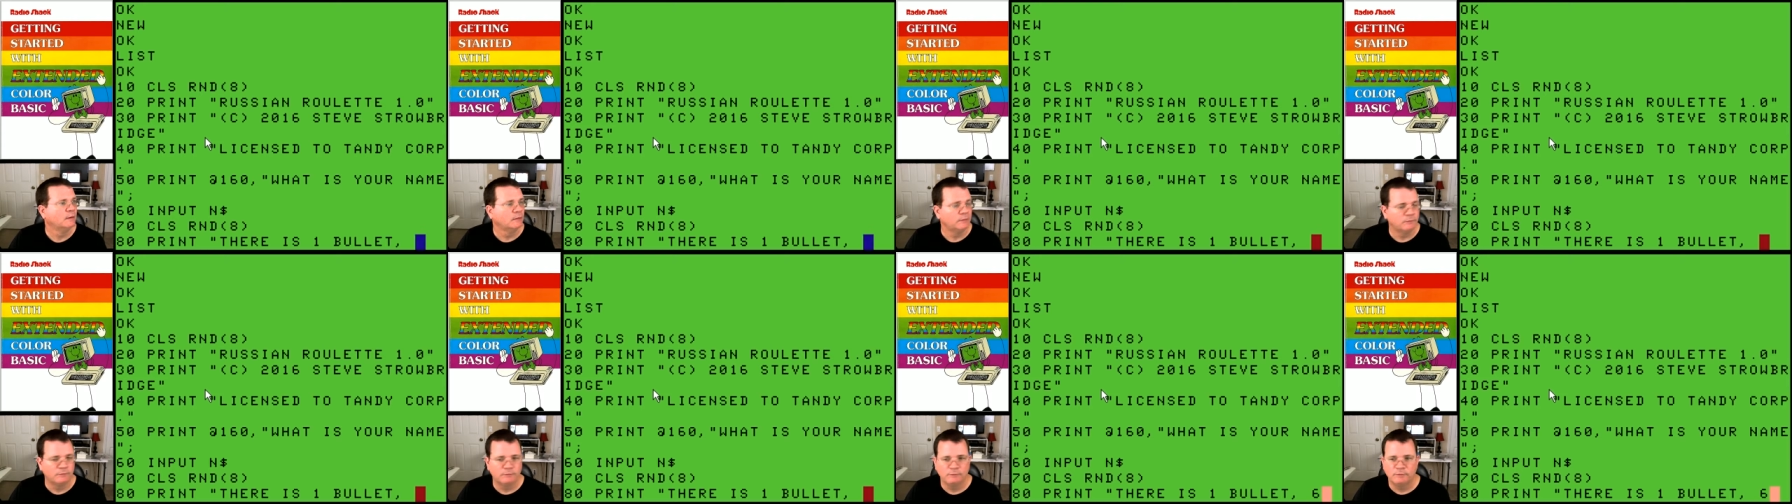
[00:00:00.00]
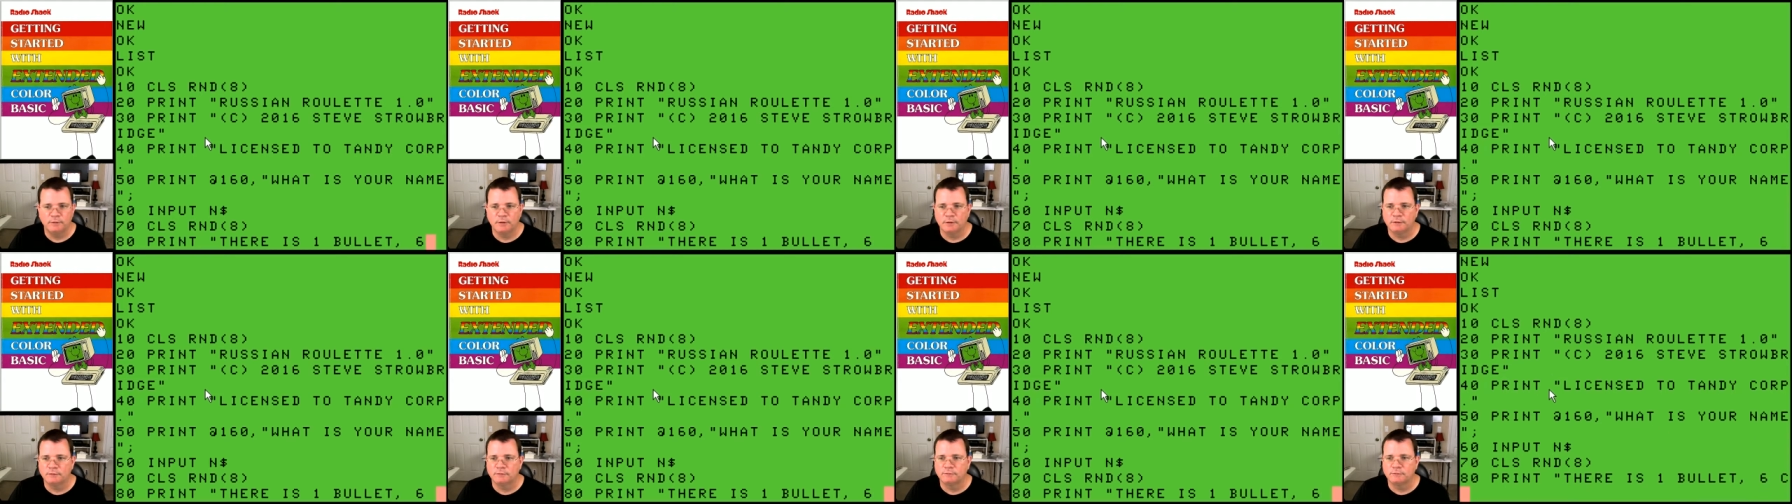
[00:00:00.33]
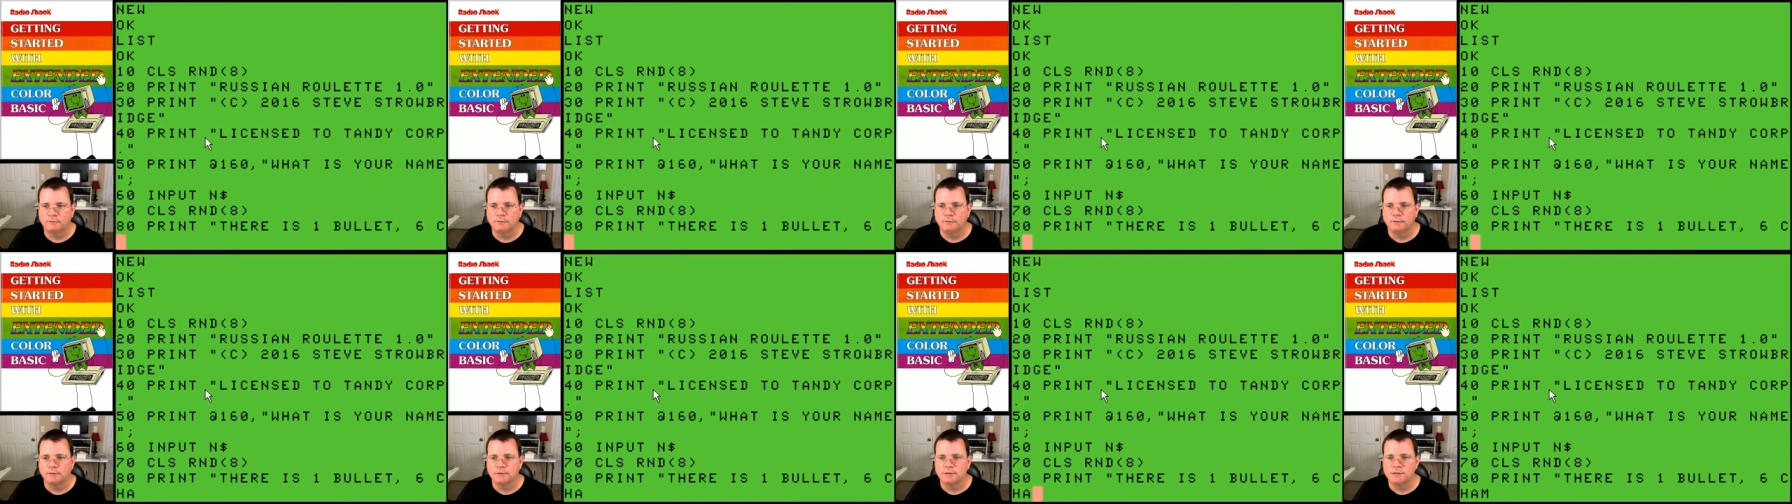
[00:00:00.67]

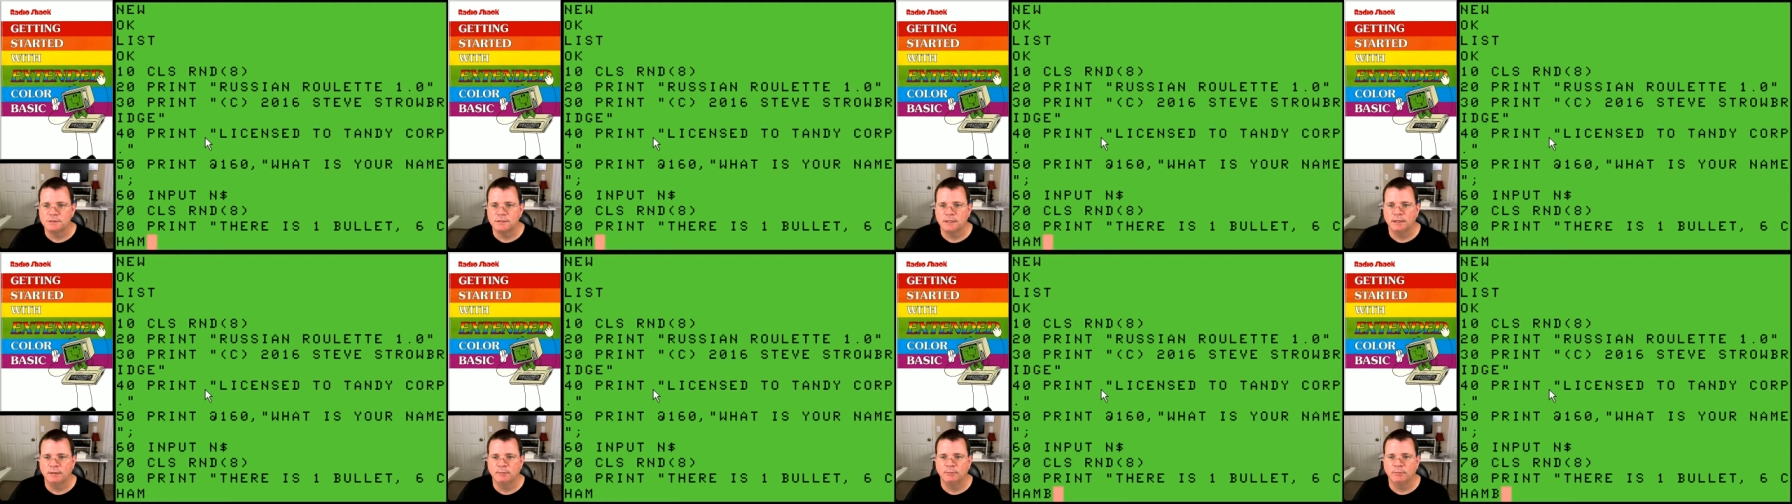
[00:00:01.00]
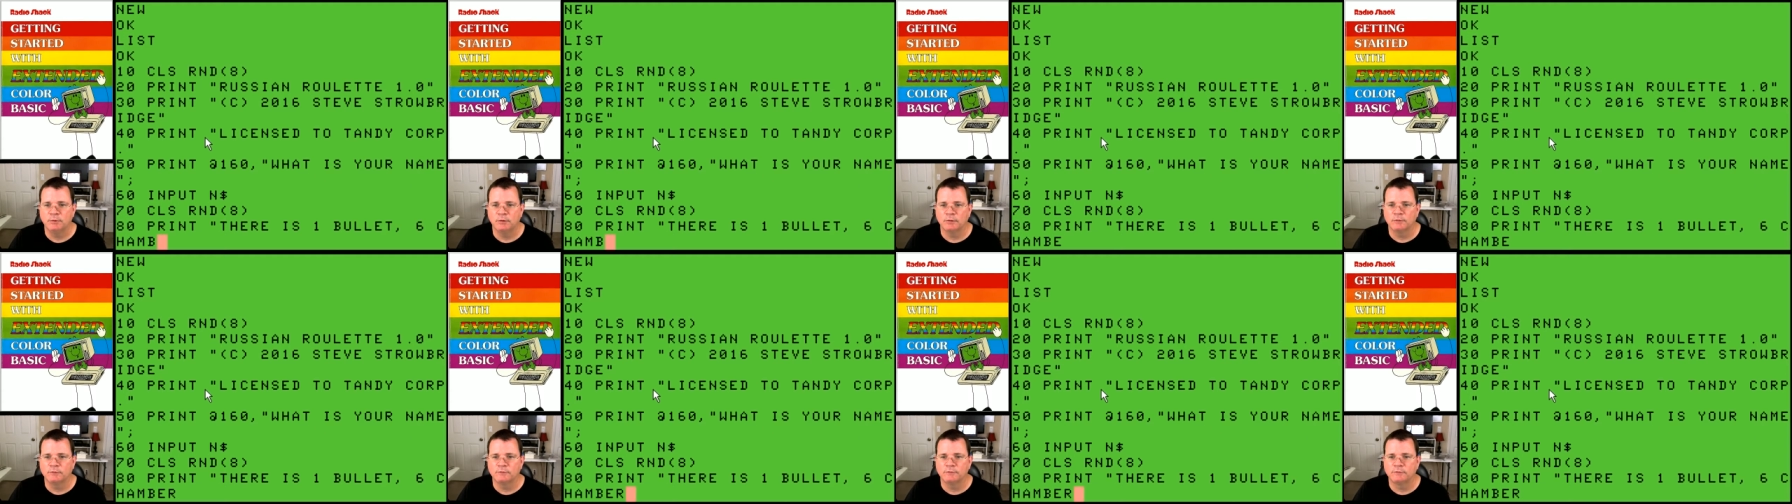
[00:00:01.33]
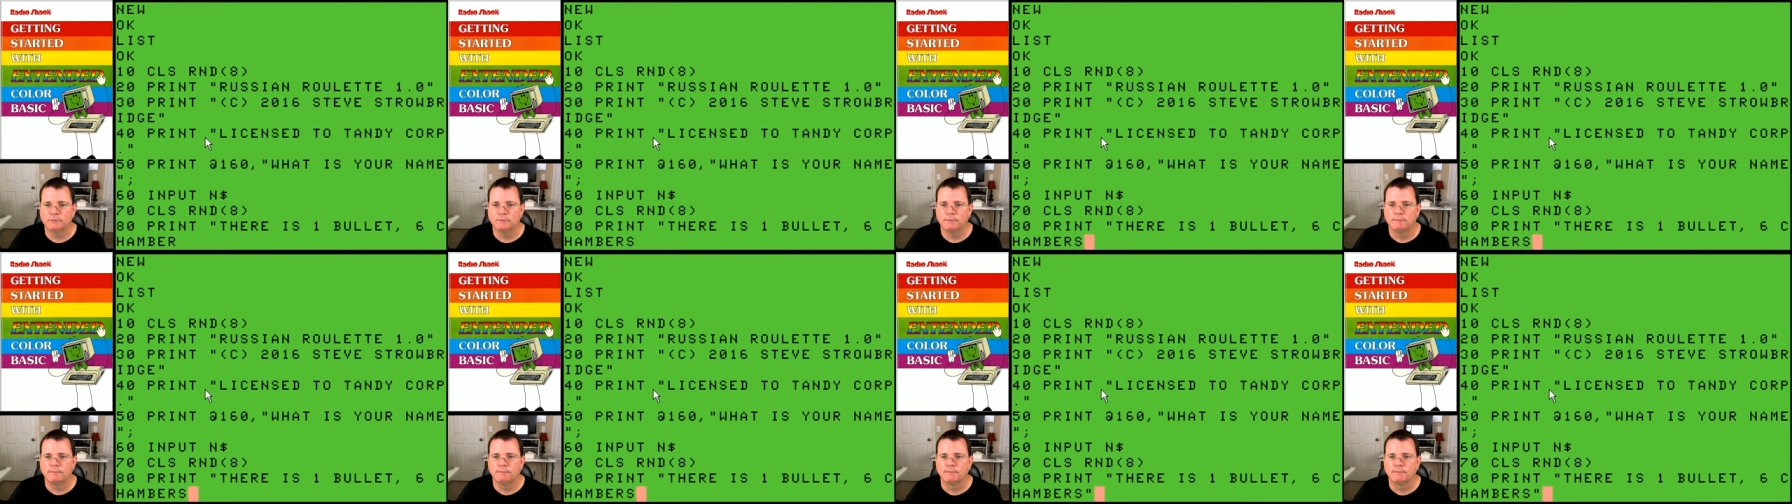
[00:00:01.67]
six chambers.